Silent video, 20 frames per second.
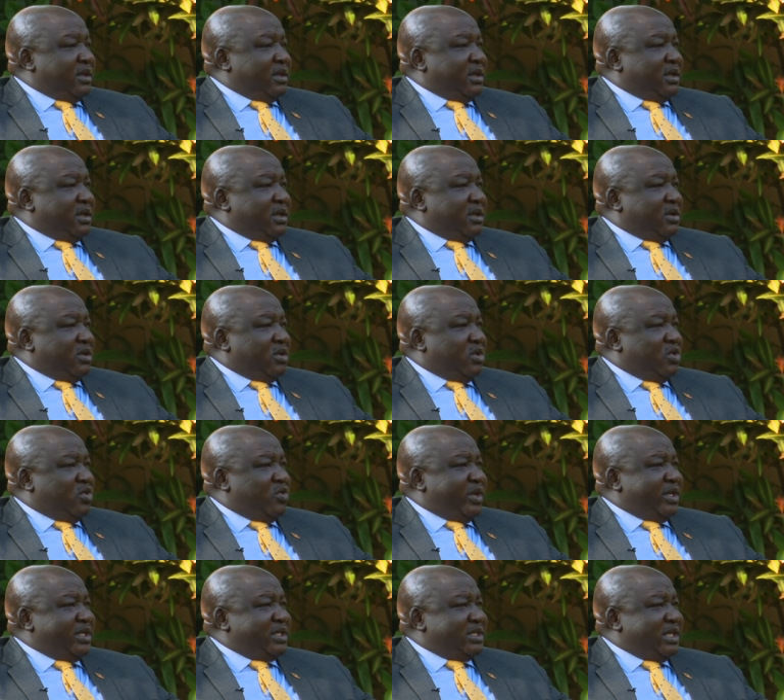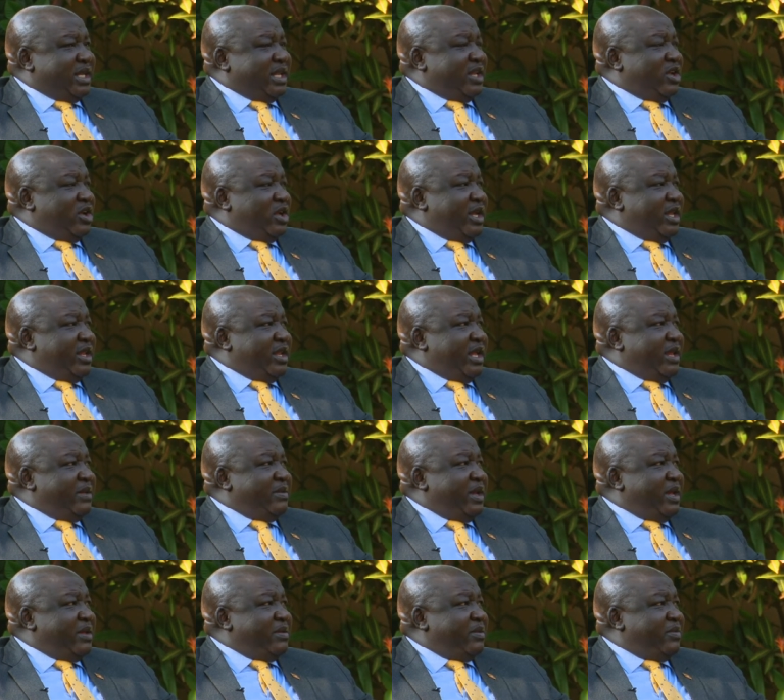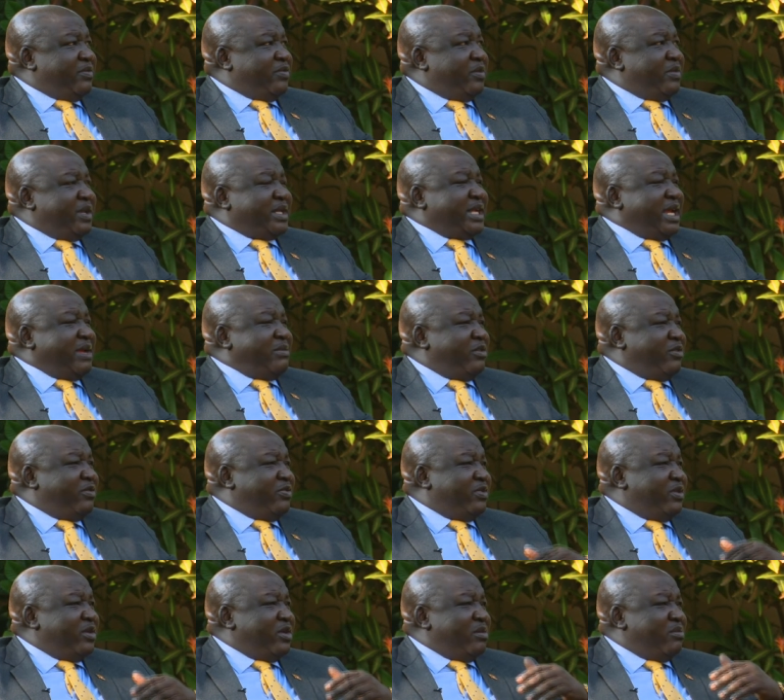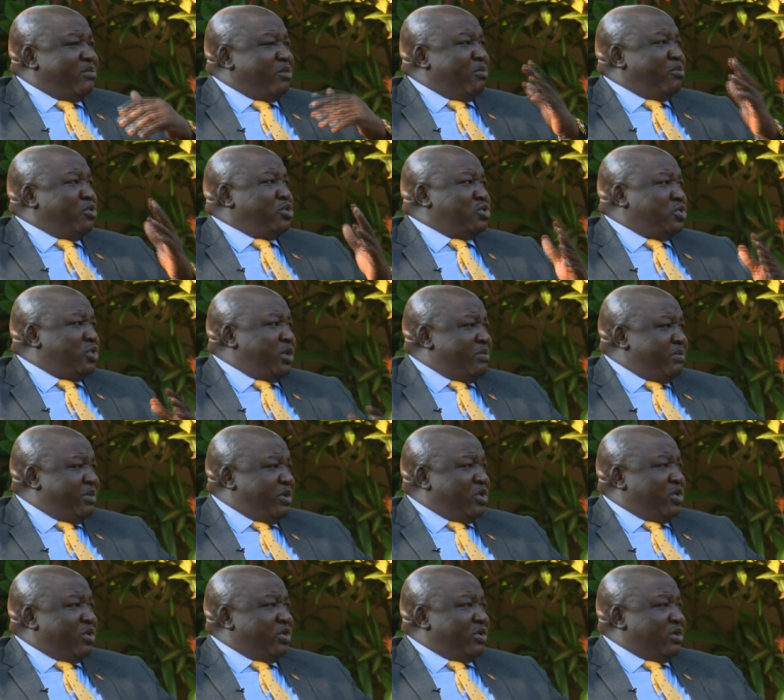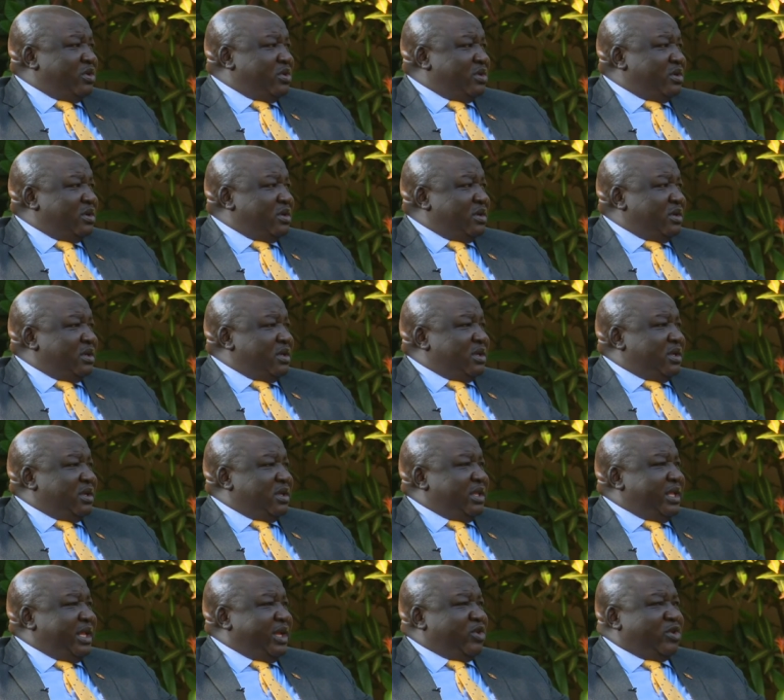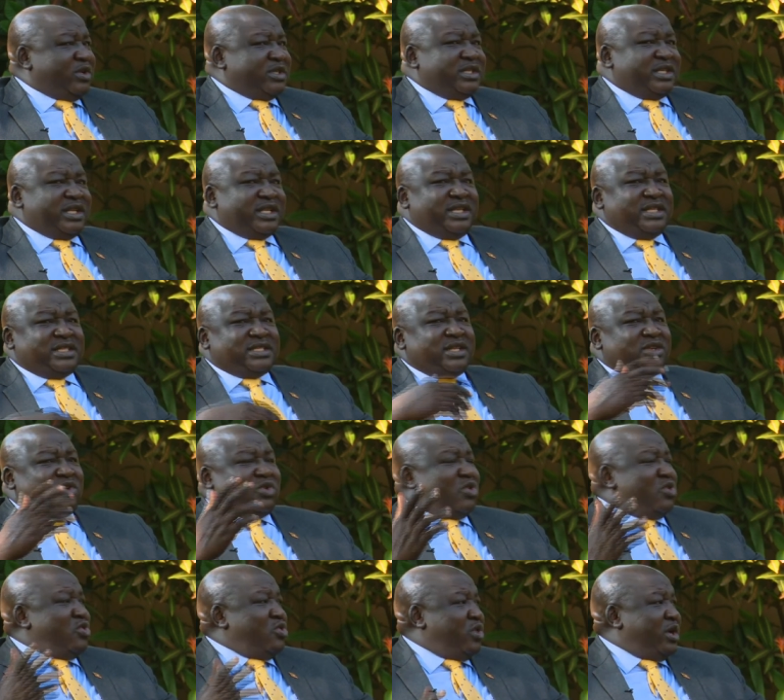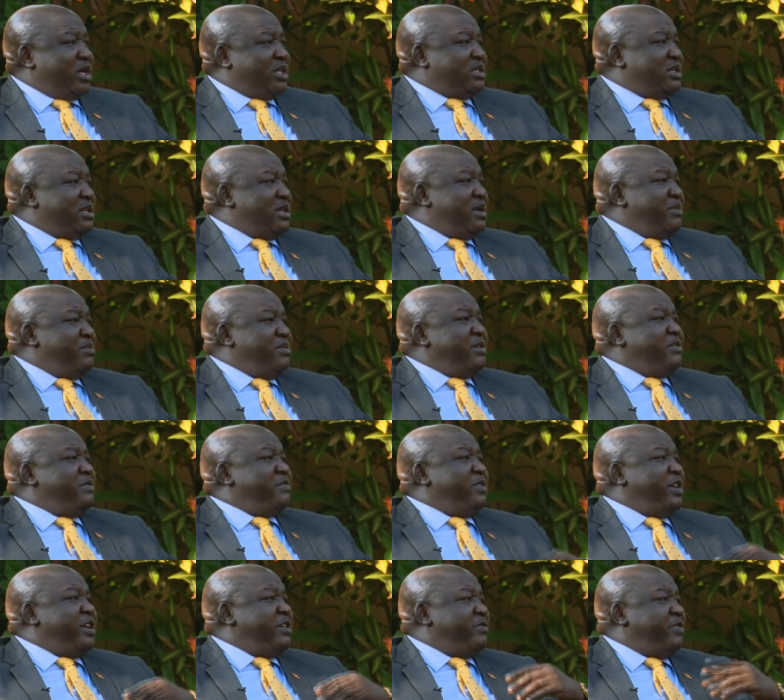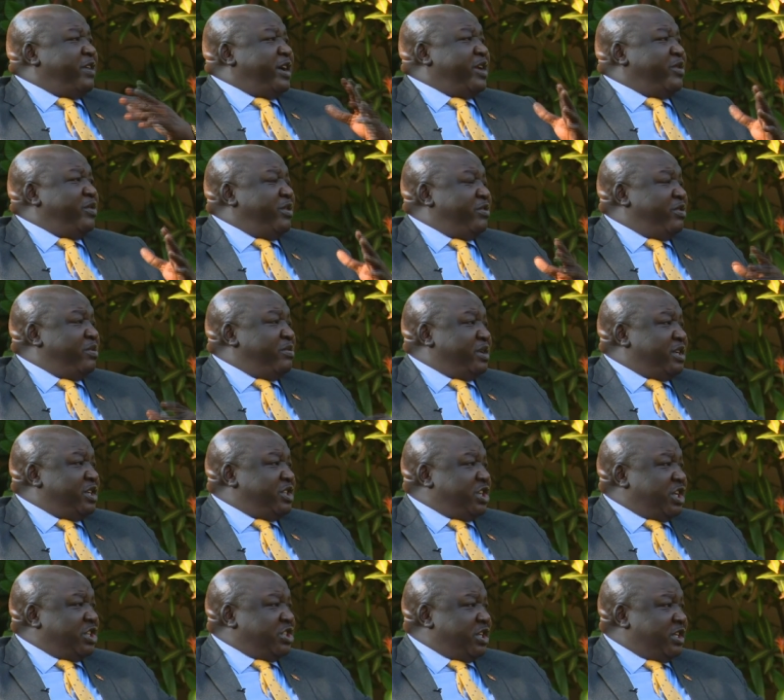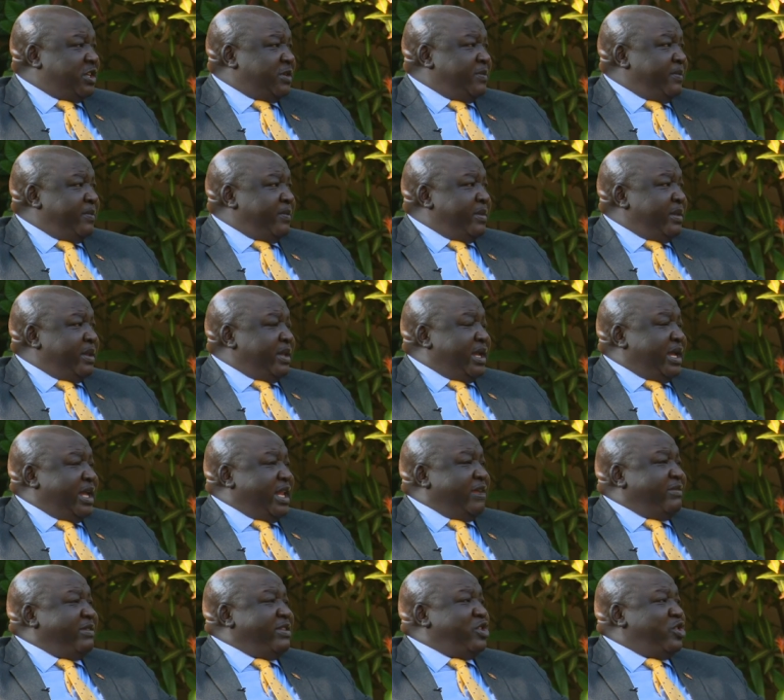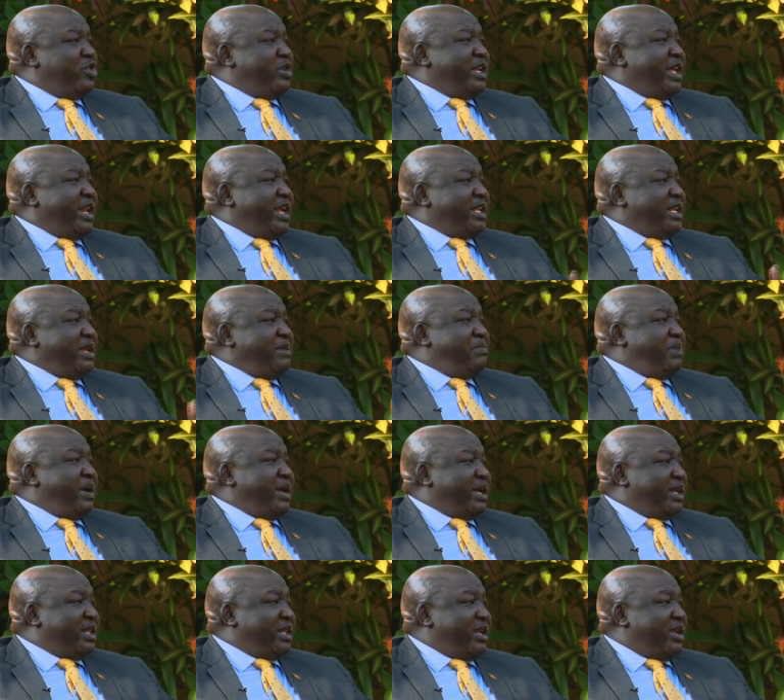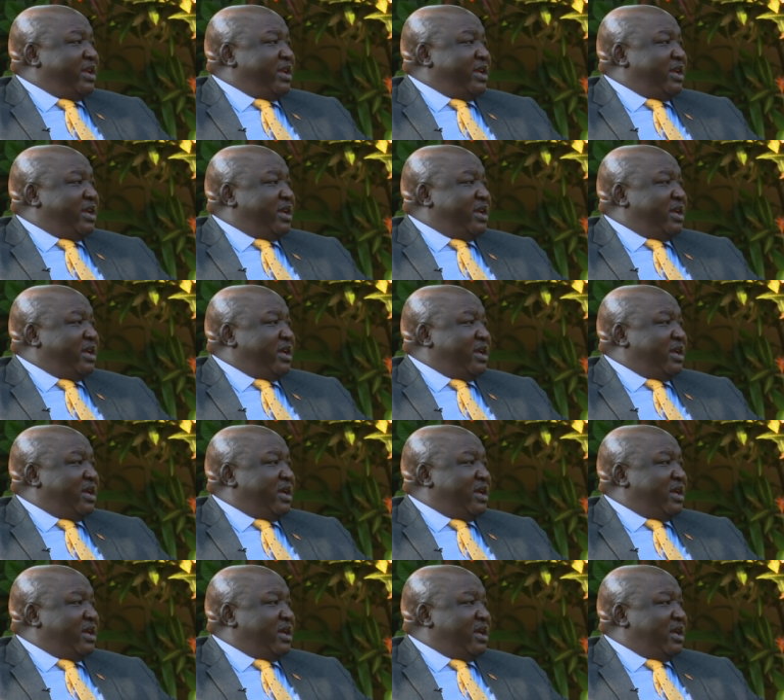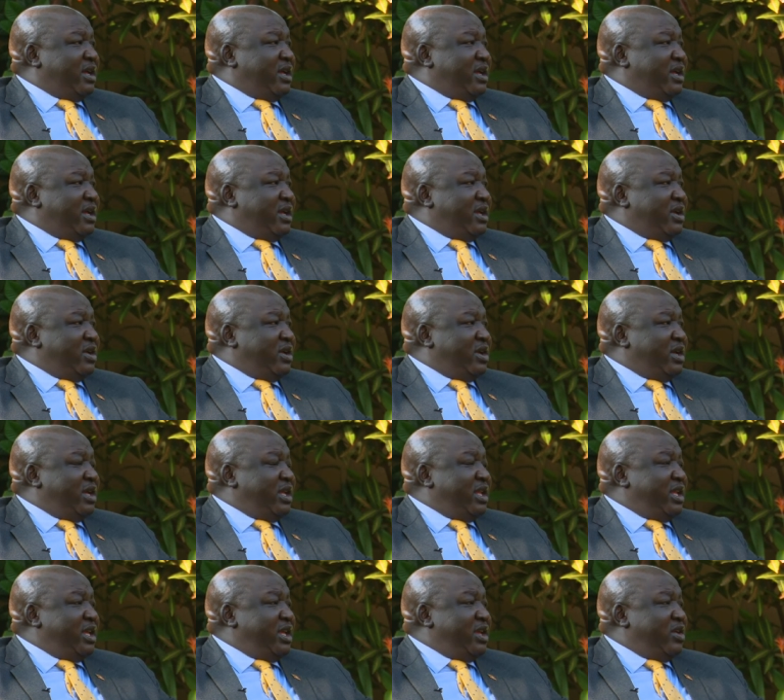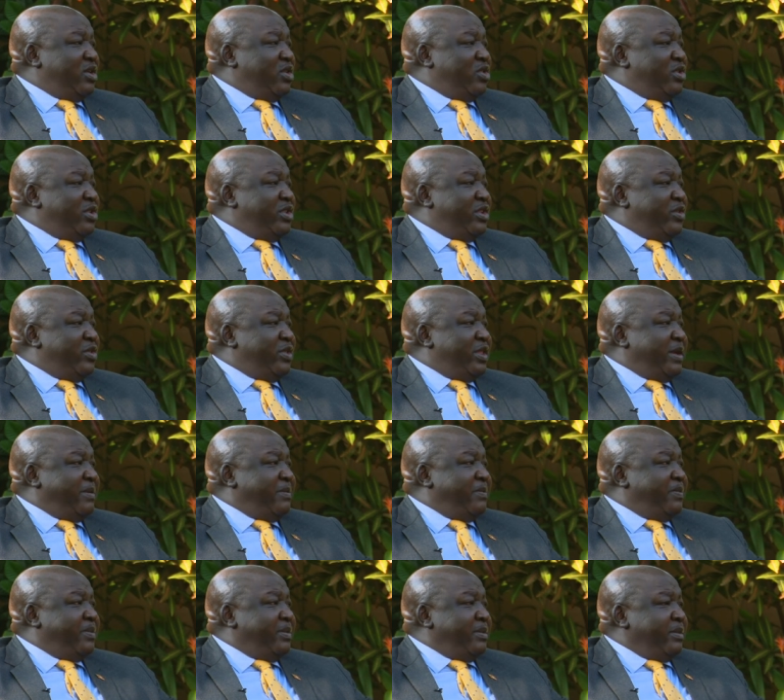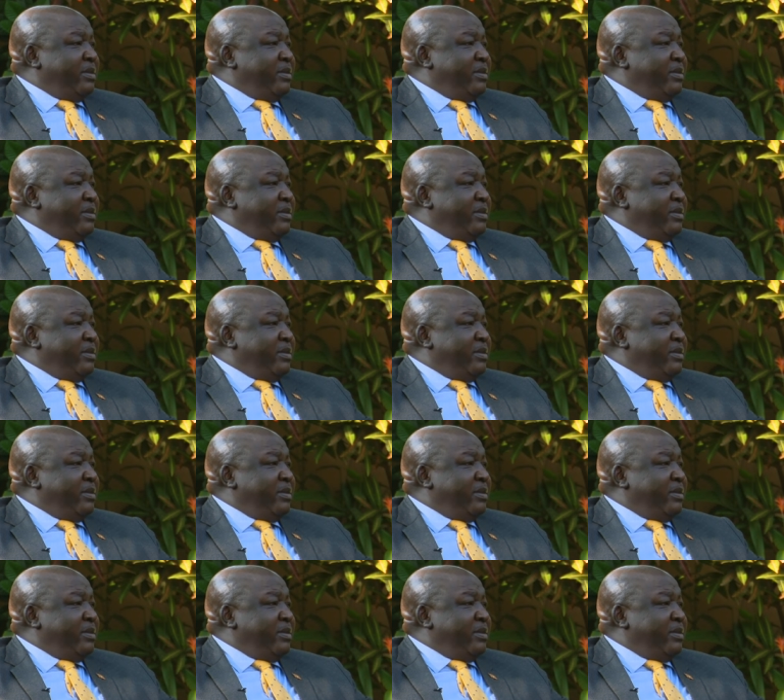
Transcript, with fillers: uh, always and, and and and from the time of Mobutu and beyond, they considered Eastern Congo as being very far away from Kinshasa and having no direct impact uh, uh, I, I on, on them.